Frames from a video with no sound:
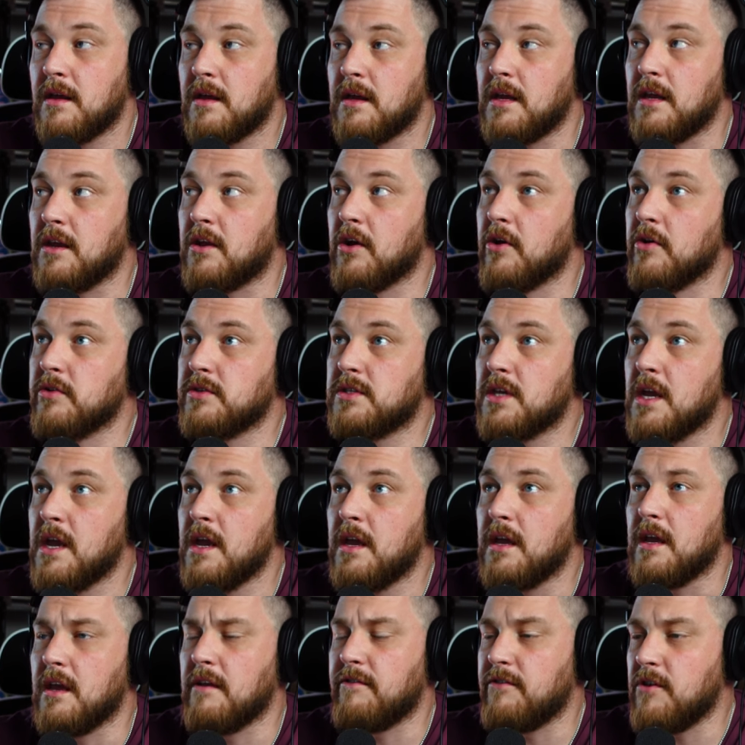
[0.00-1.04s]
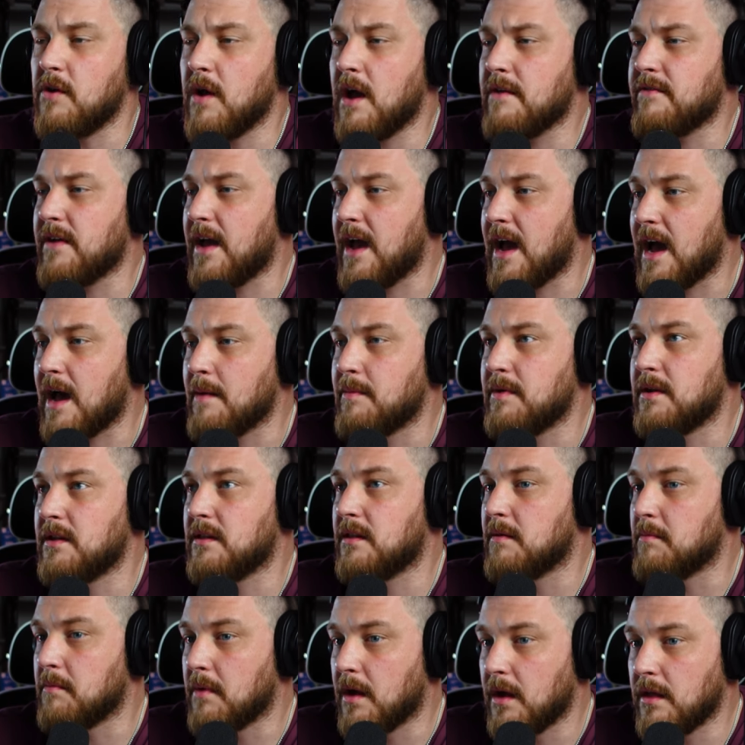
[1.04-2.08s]
He goes, if you have a habit
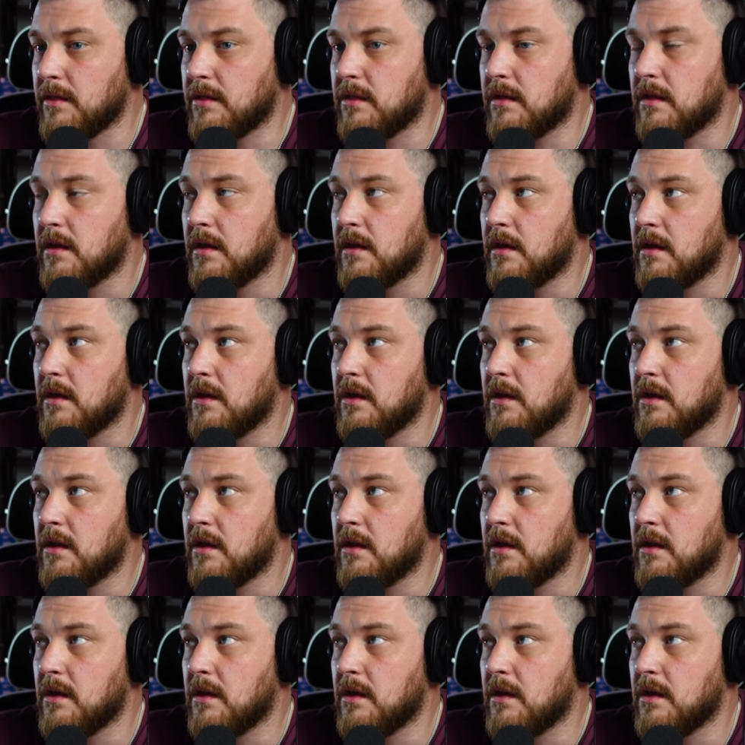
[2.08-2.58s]
of the month,